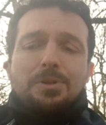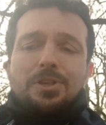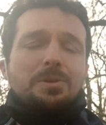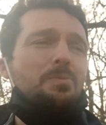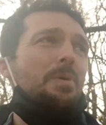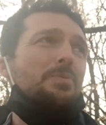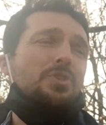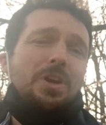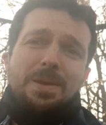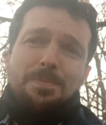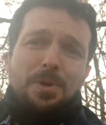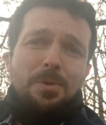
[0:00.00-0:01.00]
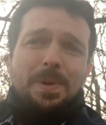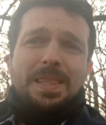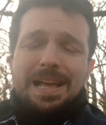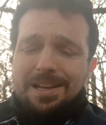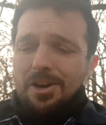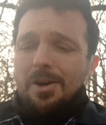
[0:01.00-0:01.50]
I don't know why I'm checking Buttleby,
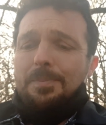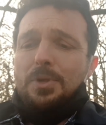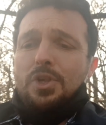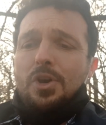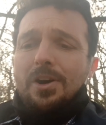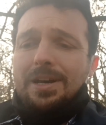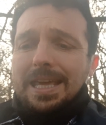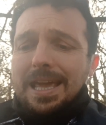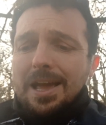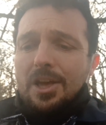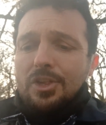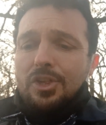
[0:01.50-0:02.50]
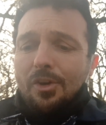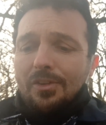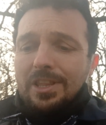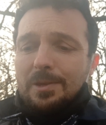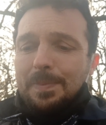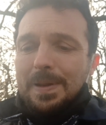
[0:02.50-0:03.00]
that can't be shiny.
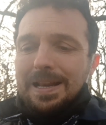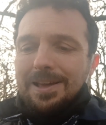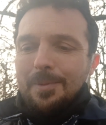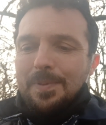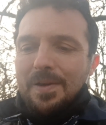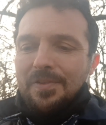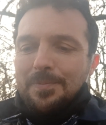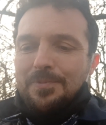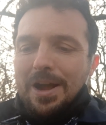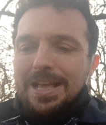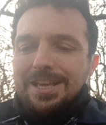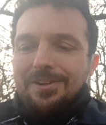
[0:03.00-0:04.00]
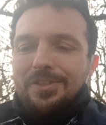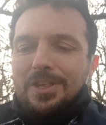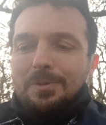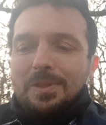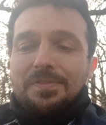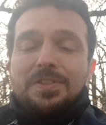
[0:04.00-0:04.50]
Sorry, there's been a little bit of a break on
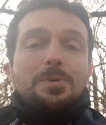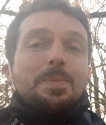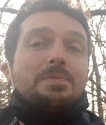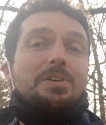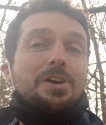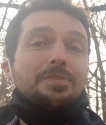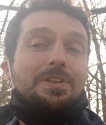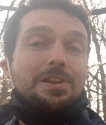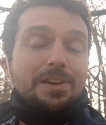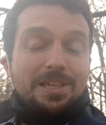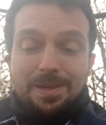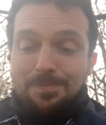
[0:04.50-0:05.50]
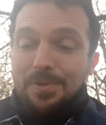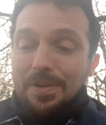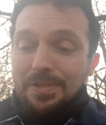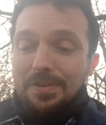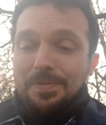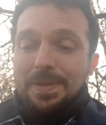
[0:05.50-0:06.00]
this one. I've still been recovering, like I said
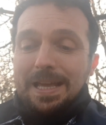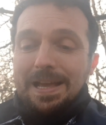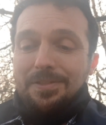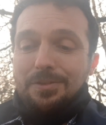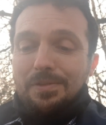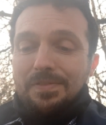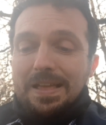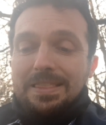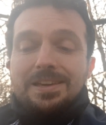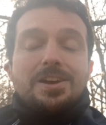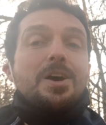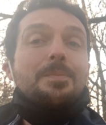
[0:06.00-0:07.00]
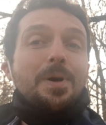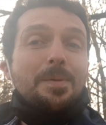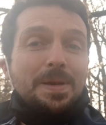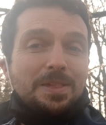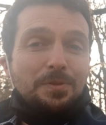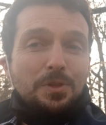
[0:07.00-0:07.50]
previously, from the counter event, but I'm
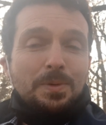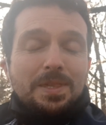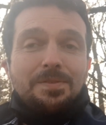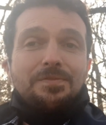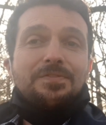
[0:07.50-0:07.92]
Master127.